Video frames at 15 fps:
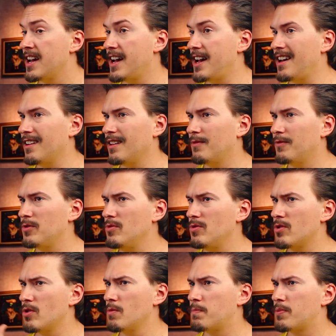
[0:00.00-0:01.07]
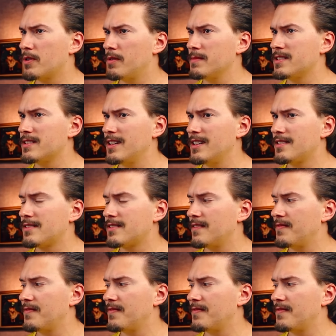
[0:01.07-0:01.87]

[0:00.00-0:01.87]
And if you know promises,